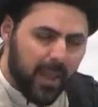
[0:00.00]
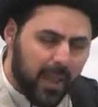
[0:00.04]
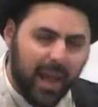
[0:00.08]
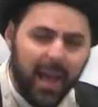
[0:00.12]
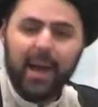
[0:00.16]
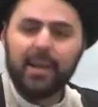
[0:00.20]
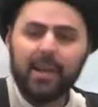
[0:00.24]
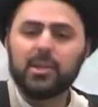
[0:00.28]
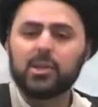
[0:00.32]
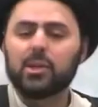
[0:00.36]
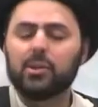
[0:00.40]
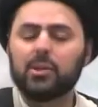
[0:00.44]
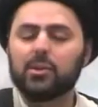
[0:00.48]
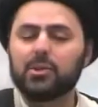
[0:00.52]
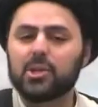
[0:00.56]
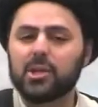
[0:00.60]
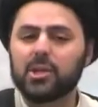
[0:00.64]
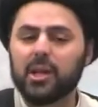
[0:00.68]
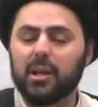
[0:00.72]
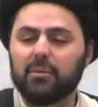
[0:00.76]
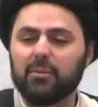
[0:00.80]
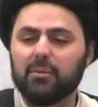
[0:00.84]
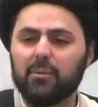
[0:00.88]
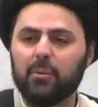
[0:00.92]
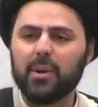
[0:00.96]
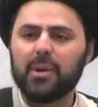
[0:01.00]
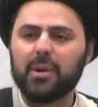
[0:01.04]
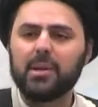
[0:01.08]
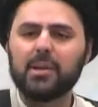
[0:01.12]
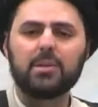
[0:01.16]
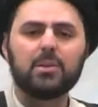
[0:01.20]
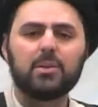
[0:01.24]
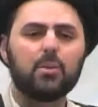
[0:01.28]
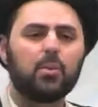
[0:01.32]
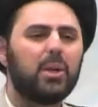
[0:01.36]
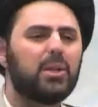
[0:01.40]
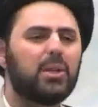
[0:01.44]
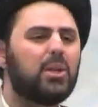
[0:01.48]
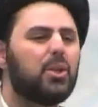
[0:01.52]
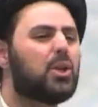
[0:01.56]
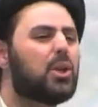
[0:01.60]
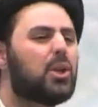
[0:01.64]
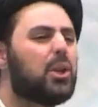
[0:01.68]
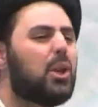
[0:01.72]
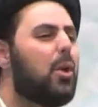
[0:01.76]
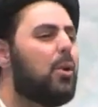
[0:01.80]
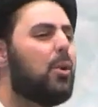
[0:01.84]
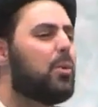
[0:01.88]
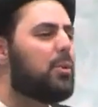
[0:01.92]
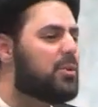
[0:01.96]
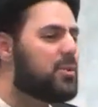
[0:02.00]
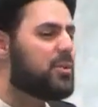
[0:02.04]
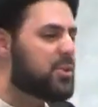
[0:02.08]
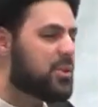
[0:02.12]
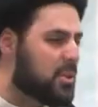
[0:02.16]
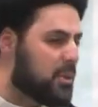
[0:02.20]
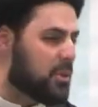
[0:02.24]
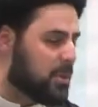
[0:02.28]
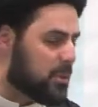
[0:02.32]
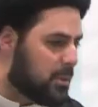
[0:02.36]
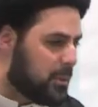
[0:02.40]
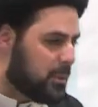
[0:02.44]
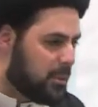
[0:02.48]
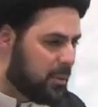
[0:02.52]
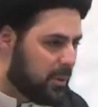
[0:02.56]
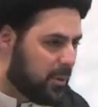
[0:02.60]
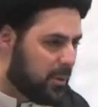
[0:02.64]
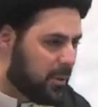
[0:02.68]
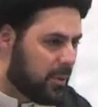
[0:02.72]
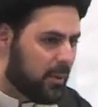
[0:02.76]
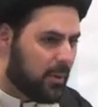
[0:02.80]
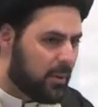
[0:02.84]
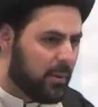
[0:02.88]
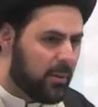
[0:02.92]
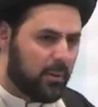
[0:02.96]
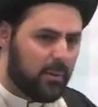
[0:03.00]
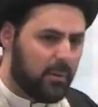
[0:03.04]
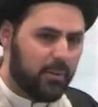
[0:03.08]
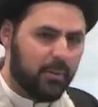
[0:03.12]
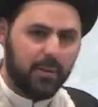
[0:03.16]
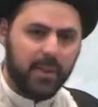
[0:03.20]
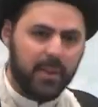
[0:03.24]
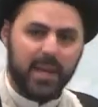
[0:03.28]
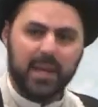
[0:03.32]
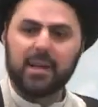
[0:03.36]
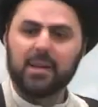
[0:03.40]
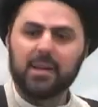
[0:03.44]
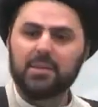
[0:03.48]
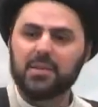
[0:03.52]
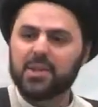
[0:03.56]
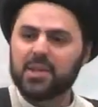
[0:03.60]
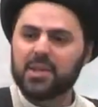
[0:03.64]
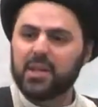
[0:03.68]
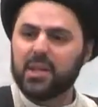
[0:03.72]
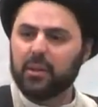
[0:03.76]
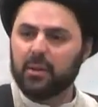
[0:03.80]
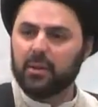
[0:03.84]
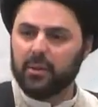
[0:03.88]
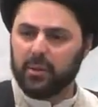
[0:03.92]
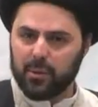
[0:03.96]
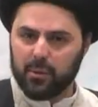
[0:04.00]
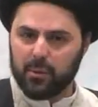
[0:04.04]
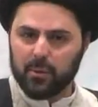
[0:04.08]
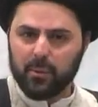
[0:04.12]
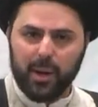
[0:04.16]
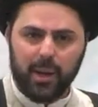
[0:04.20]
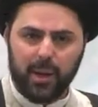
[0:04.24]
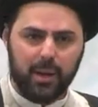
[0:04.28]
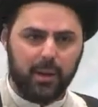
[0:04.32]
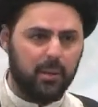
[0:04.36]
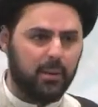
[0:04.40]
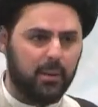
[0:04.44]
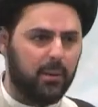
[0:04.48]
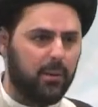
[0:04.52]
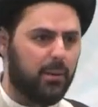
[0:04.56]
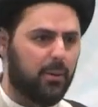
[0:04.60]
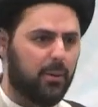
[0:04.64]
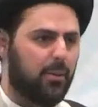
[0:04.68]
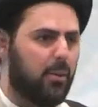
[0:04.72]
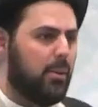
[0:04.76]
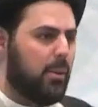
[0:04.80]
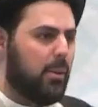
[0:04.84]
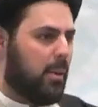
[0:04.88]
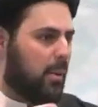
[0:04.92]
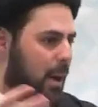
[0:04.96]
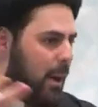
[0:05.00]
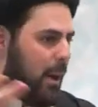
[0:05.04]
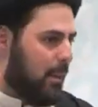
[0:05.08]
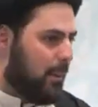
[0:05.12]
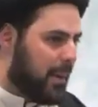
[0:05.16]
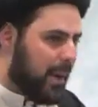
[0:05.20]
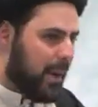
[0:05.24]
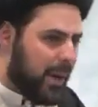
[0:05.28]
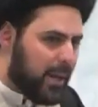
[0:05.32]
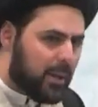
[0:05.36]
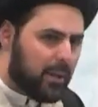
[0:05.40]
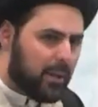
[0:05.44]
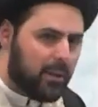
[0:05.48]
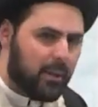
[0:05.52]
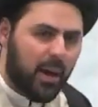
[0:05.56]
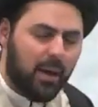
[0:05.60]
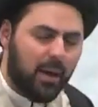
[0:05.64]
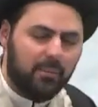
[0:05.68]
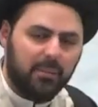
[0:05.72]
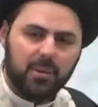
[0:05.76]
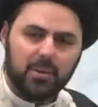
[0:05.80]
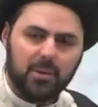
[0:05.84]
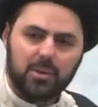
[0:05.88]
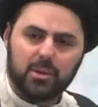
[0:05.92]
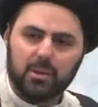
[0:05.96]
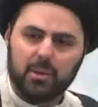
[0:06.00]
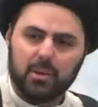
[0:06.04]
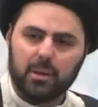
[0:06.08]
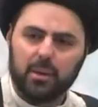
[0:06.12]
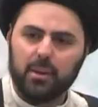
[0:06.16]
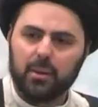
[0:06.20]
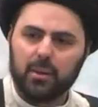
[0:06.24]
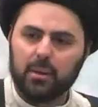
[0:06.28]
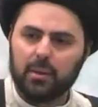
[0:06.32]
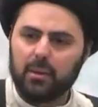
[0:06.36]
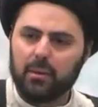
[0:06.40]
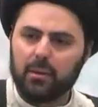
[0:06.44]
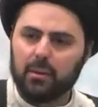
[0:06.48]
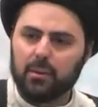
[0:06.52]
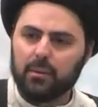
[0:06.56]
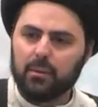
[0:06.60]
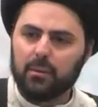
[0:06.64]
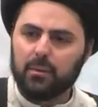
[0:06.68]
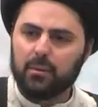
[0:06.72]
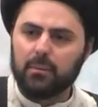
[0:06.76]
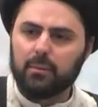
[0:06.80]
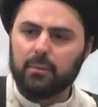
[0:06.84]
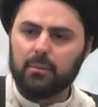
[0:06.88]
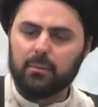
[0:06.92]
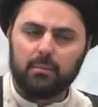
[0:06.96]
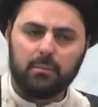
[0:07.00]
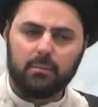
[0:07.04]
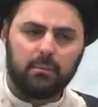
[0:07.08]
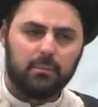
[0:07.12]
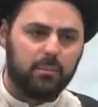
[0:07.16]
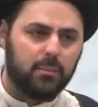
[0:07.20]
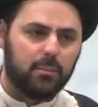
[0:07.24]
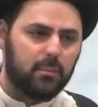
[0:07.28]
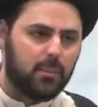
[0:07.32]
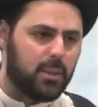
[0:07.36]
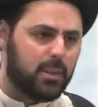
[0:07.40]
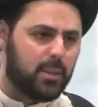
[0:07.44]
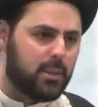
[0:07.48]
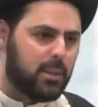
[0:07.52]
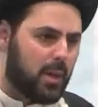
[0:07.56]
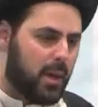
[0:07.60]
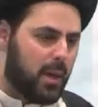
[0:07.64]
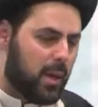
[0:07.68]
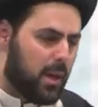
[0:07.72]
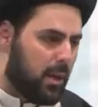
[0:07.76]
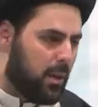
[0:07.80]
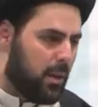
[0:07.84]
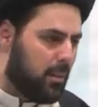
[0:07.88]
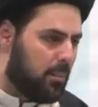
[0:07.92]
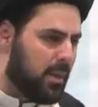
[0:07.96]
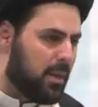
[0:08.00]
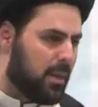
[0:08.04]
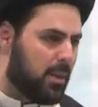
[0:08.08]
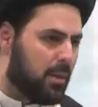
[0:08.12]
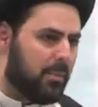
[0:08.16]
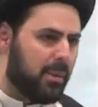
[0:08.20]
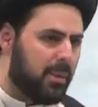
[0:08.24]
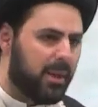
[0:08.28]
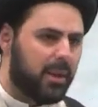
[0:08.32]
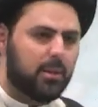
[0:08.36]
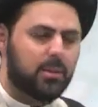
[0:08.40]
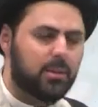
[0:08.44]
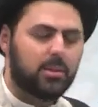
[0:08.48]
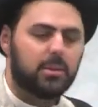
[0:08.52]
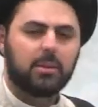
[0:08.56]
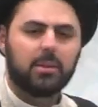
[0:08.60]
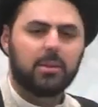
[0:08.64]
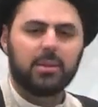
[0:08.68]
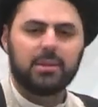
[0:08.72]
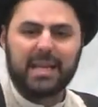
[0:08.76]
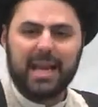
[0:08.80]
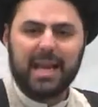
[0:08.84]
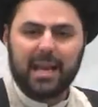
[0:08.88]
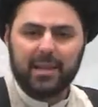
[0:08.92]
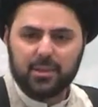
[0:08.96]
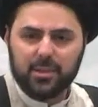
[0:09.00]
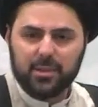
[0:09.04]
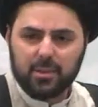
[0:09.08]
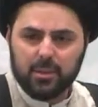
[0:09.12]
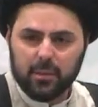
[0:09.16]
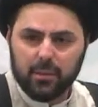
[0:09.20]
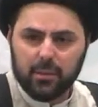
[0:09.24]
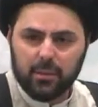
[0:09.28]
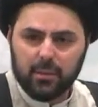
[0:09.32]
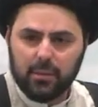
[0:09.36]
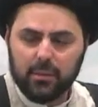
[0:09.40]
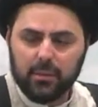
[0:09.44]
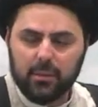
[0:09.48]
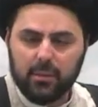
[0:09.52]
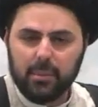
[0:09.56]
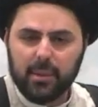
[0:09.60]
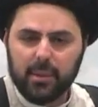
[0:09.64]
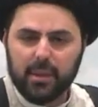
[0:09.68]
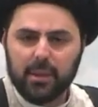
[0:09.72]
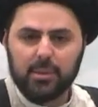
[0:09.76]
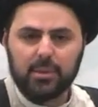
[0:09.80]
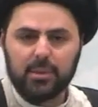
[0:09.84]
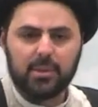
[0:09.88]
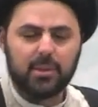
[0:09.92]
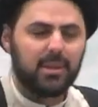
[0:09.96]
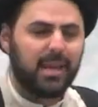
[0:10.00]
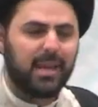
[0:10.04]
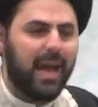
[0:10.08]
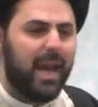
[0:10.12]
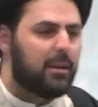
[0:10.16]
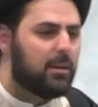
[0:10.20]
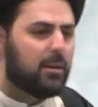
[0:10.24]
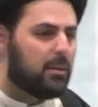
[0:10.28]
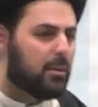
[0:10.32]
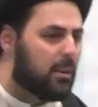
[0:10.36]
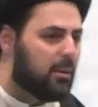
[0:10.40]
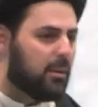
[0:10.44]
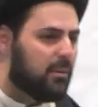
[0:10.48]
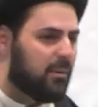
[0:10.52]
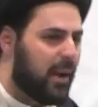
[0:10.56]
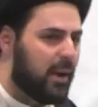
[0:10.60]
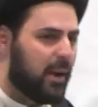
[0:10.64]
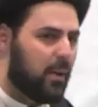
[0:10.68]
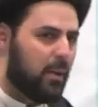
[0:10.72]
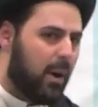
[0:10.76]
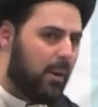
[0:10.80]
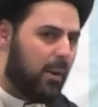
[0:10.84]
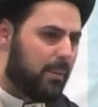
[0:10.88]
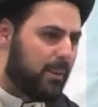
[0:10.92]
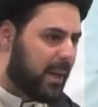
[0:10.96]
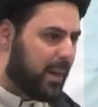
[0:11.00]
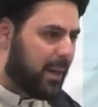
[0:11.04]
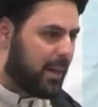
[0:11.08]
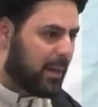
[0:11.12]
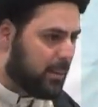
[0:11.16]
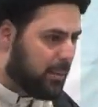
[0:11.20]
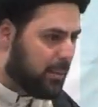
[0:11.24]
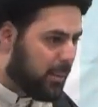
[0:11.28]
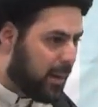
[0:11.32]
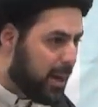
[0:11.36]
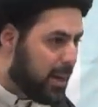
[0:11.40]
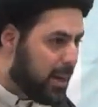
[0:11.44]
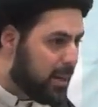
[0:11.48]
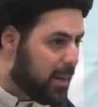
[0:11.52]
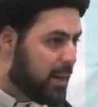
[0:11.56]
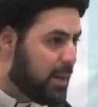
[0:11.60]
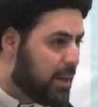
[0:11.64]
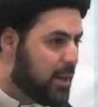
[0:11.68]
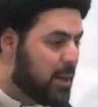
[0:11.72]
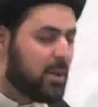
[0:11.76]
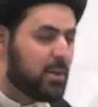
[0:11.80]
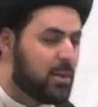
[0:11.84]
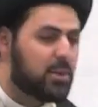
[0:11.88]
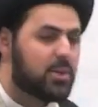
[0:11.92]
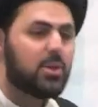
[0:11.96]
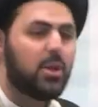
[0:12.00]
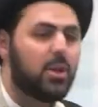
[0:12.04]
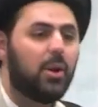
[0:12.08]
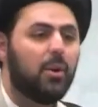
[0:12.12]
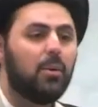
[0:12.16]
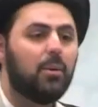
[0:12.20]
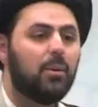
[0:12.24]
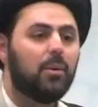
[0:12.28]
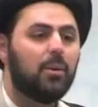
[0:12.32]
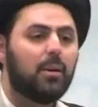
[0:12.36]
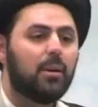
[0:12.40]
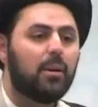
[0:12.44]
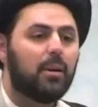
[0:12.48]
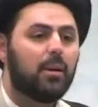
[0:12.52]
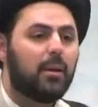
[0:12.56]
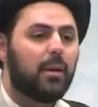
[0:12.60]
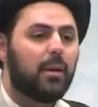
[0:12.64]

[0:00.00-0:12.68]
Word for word: Ask yourself, what do clothes do? They conceal you, right? You don't go out naked, obviously. It'll be the biggest disaster, the biggest scandal if I go out naked, right? So,